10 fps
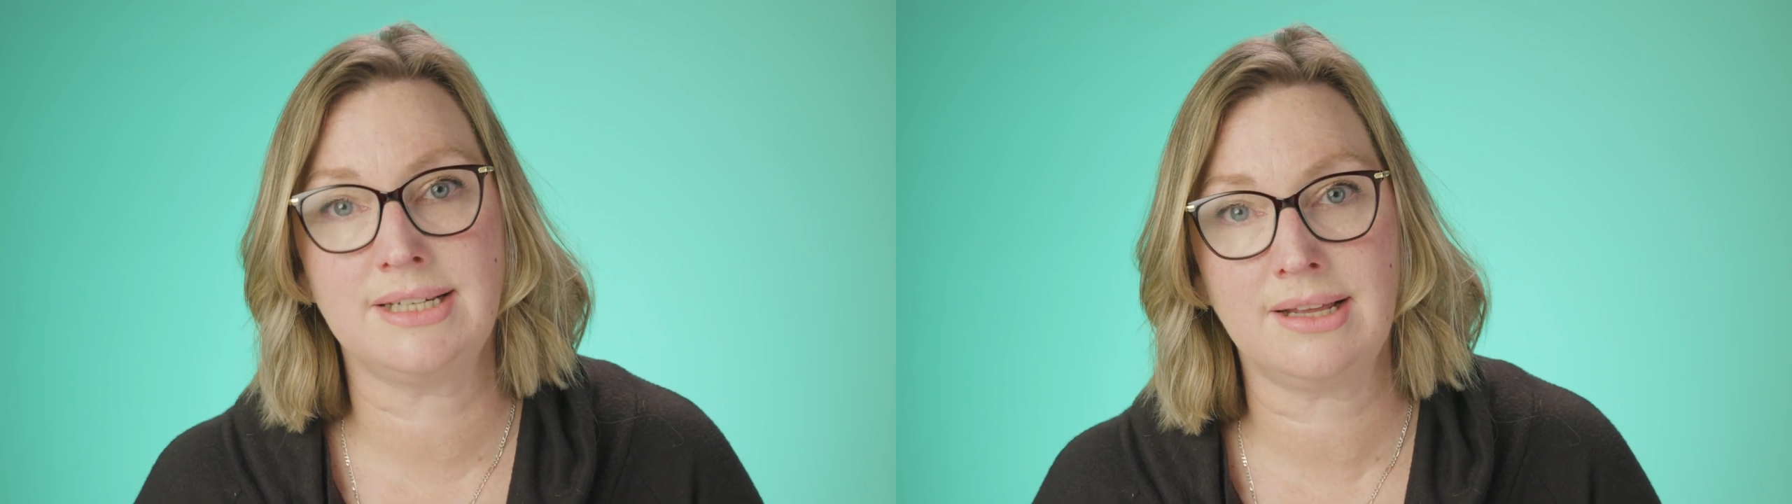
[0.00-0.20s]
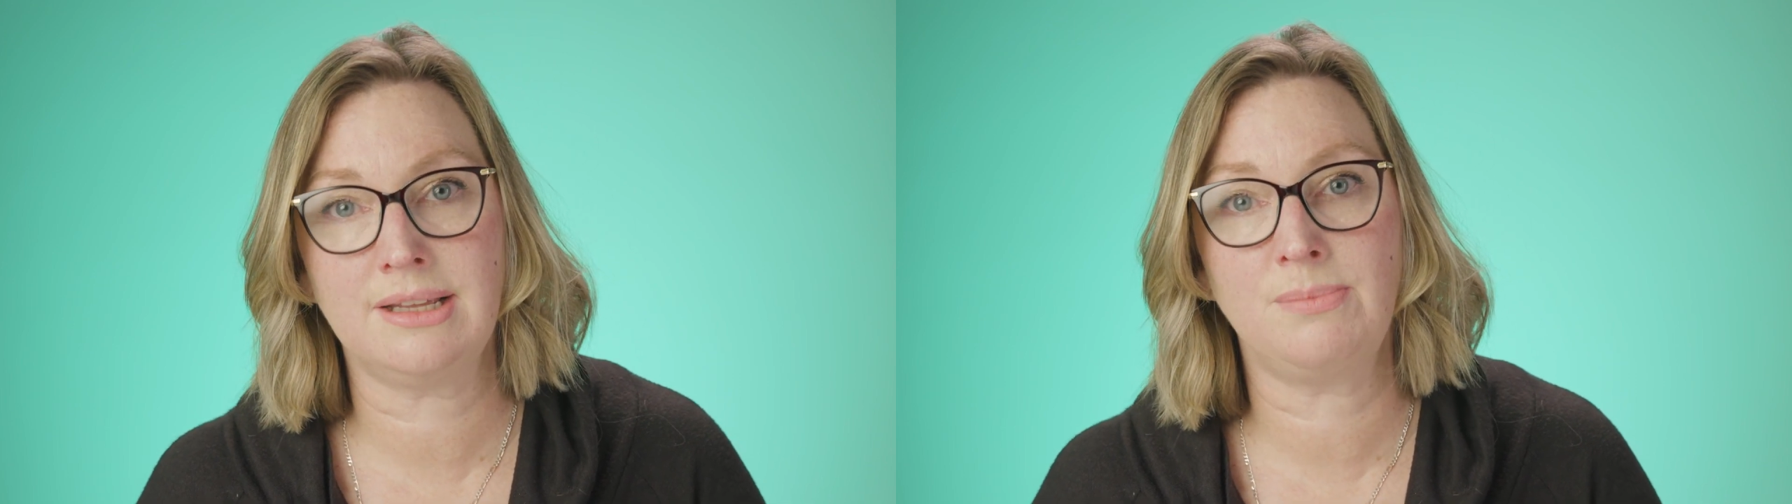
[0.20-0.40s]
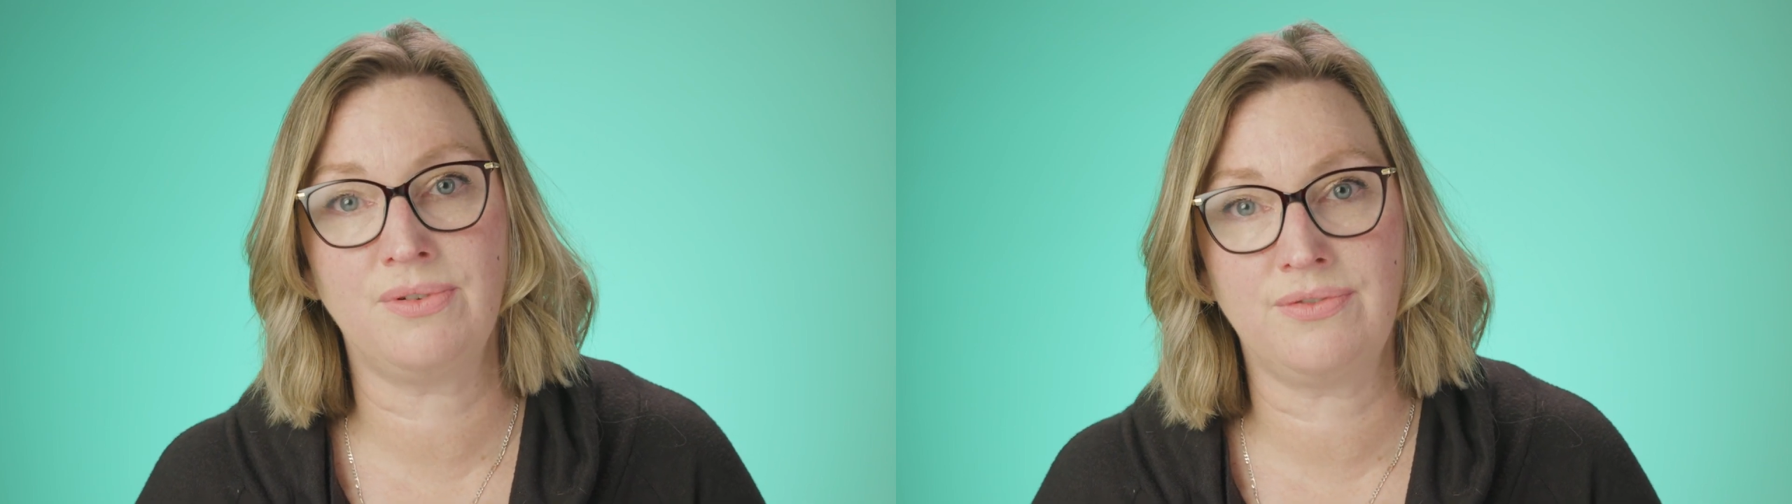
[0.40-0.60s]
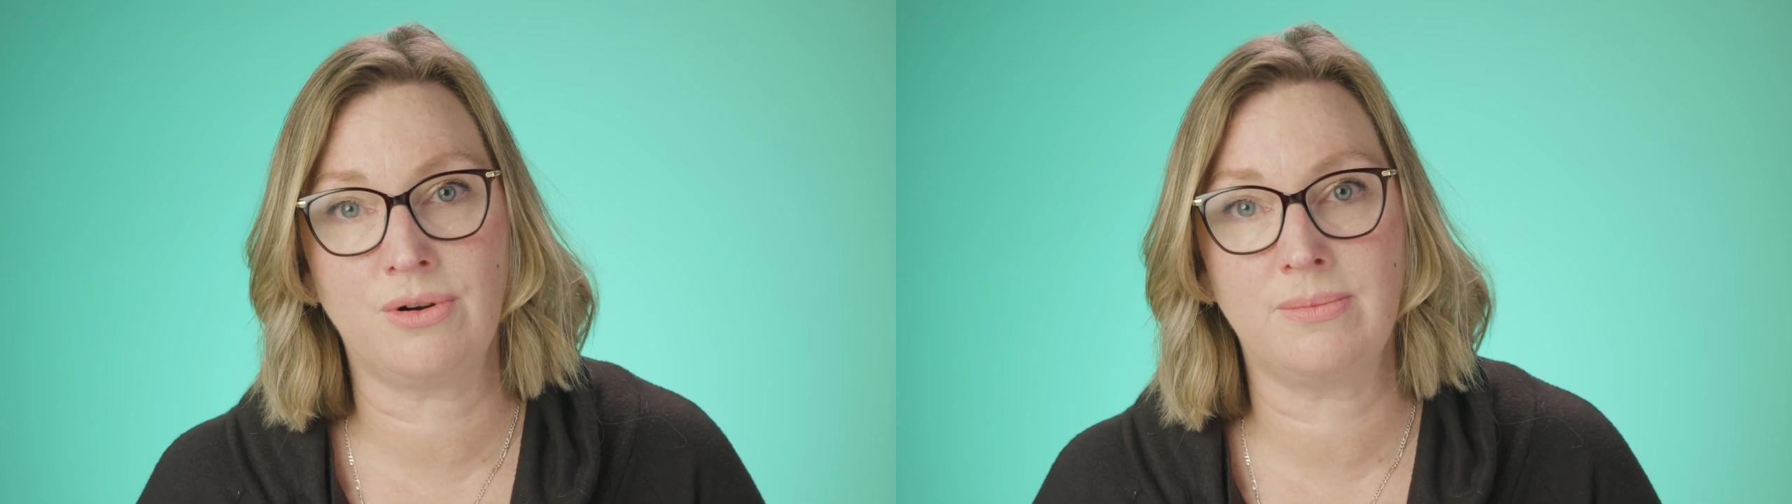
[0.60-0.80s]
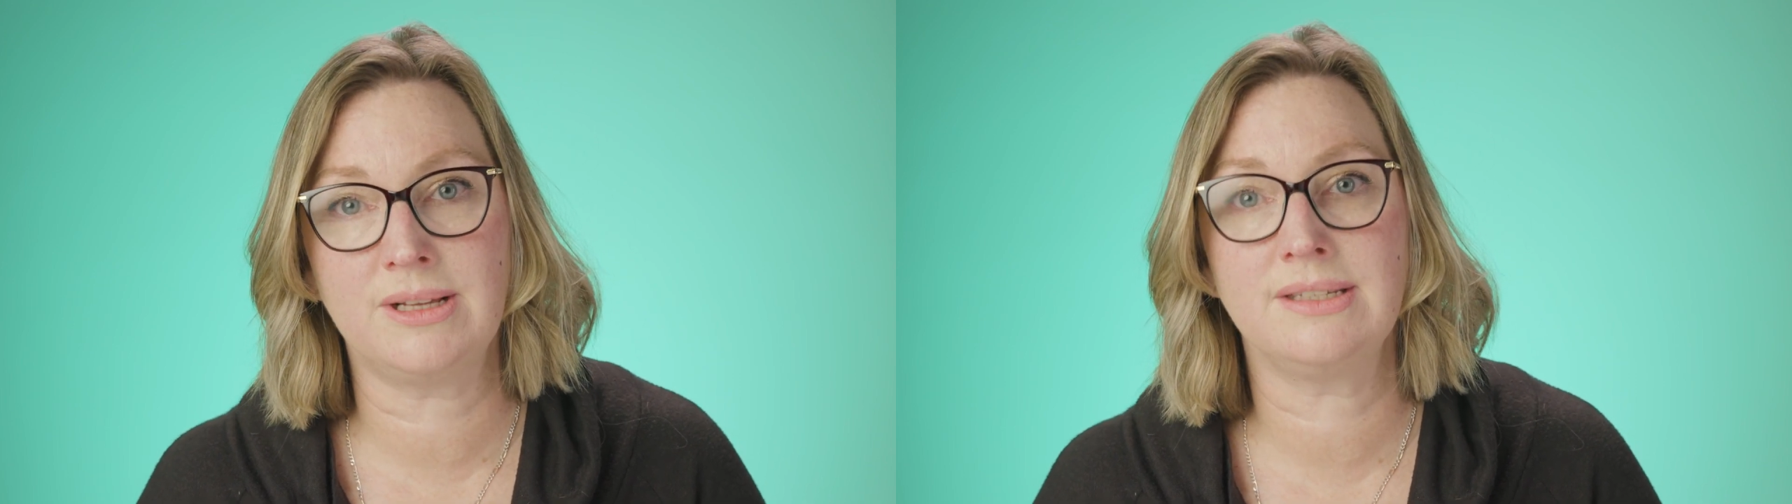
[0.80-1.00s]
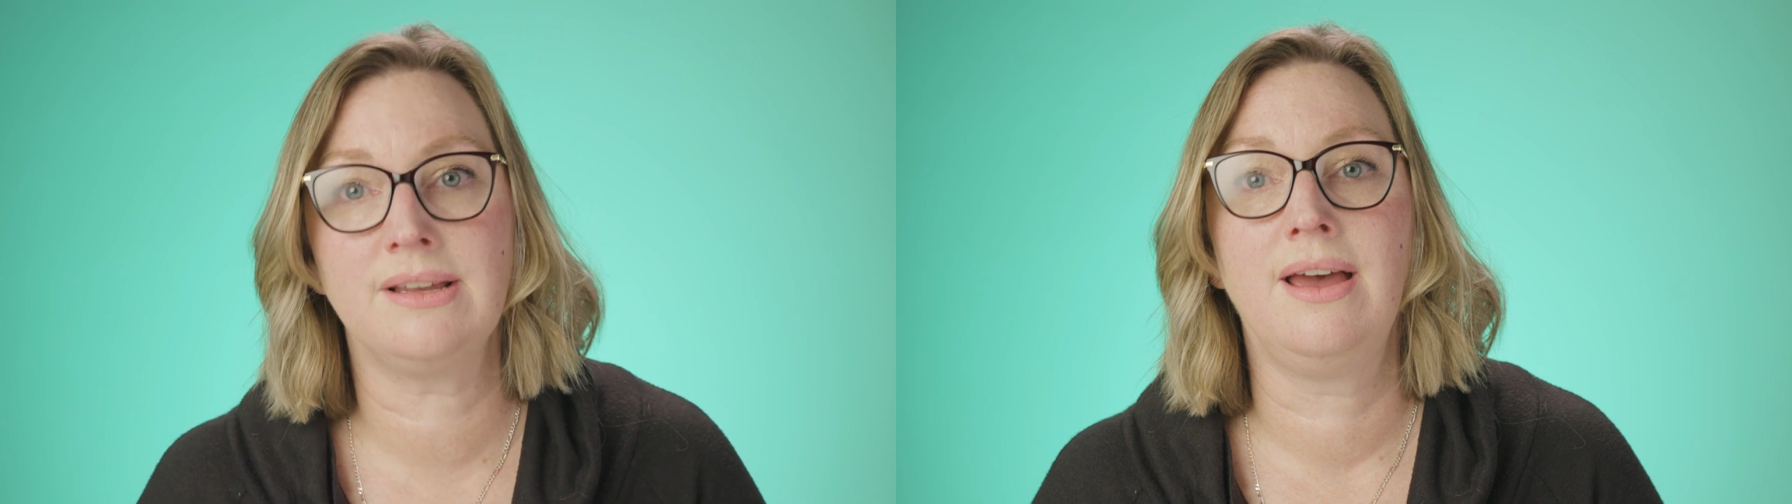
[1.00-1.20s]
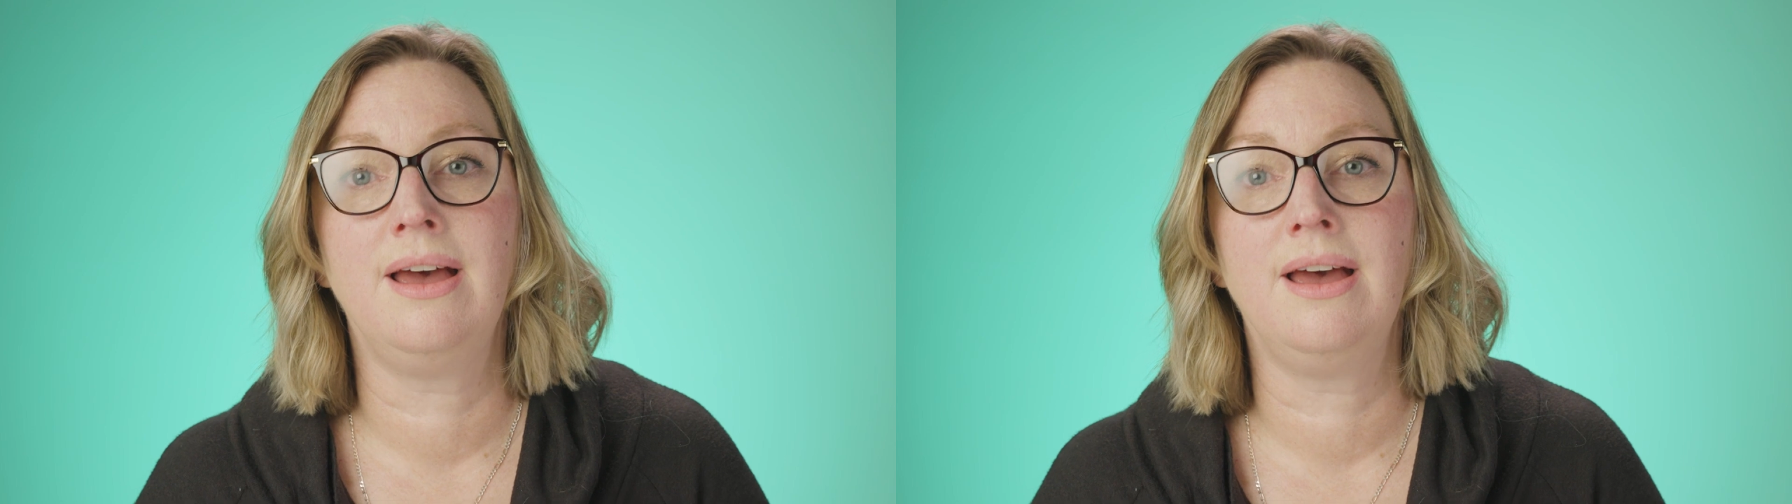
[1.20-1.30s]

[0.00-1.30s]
daily performance